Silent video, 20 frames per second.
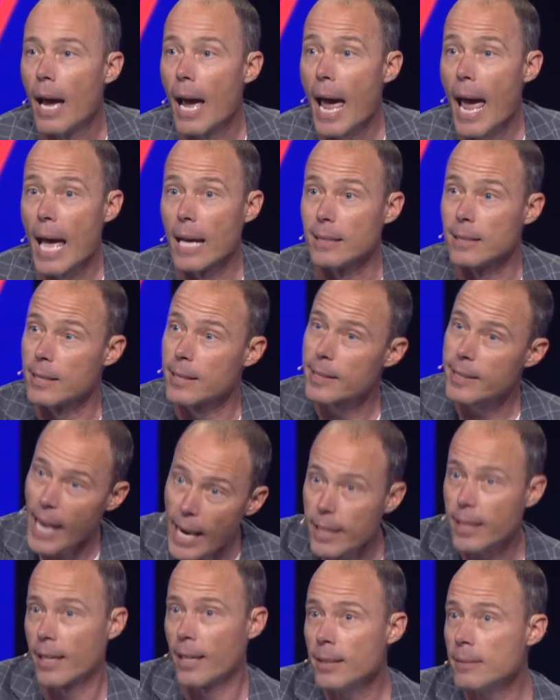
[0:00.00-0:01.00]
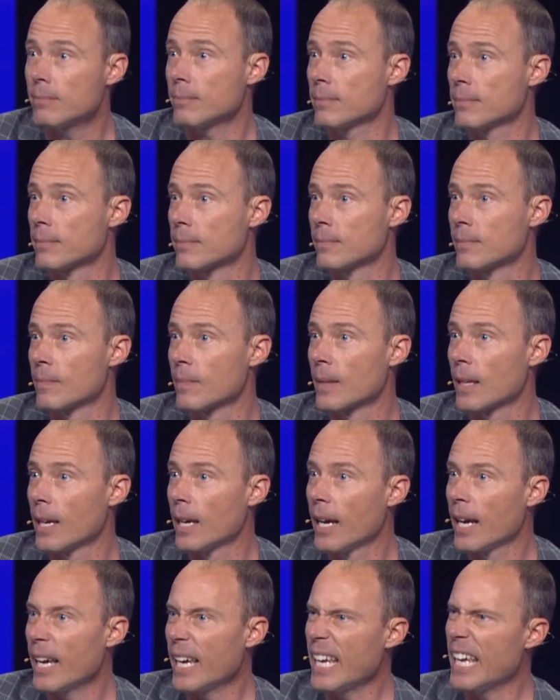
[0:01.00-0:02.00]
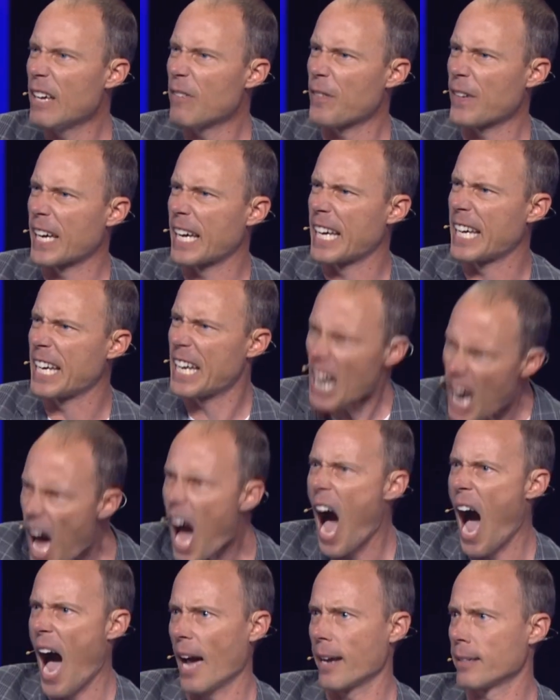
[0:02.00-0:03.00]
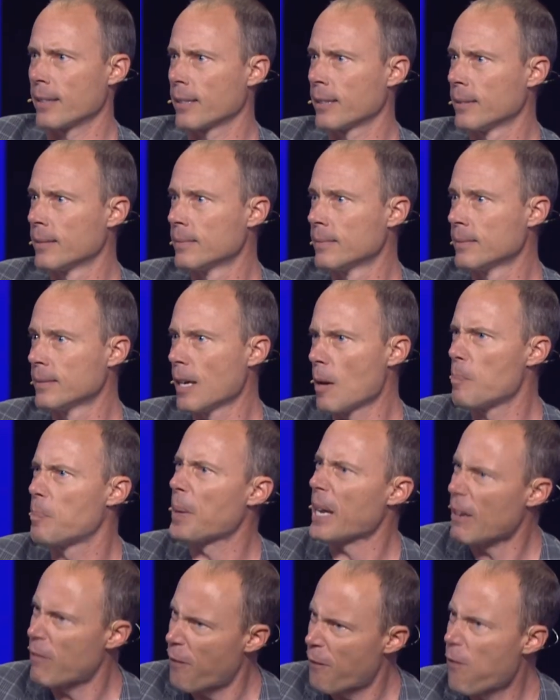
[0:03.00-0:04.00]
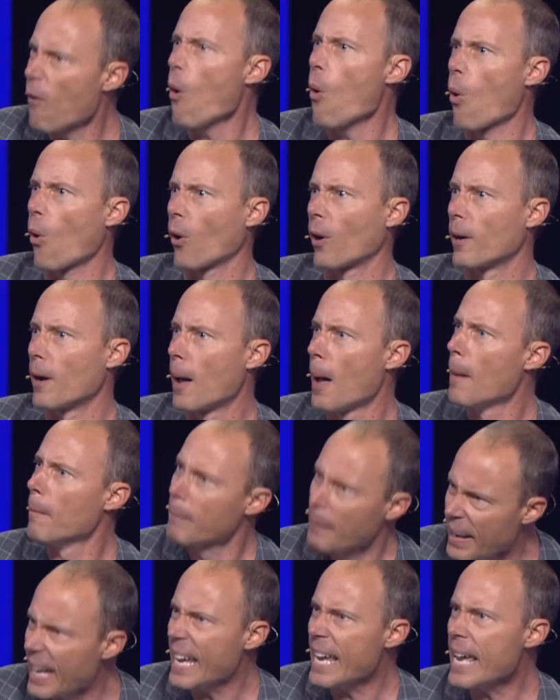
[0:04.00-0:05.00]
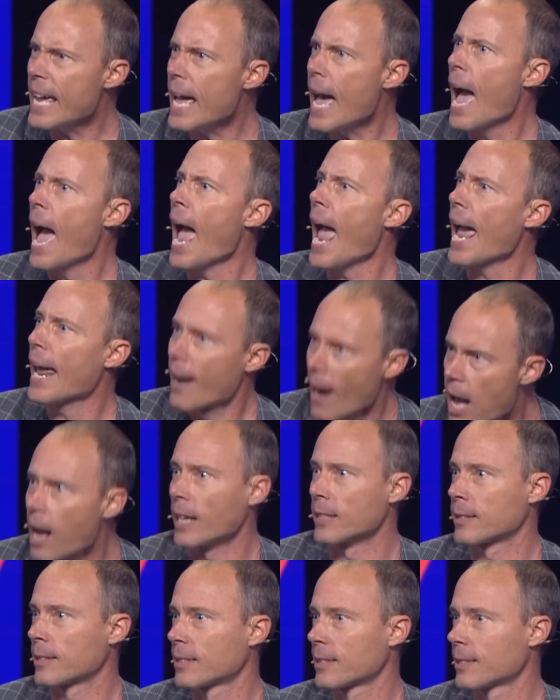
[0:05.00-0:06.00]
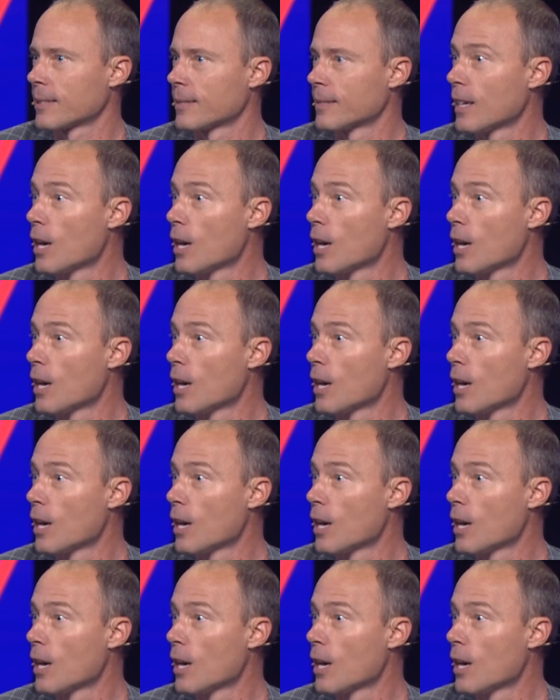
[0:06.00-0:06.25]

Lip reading: And second, if God before me and us,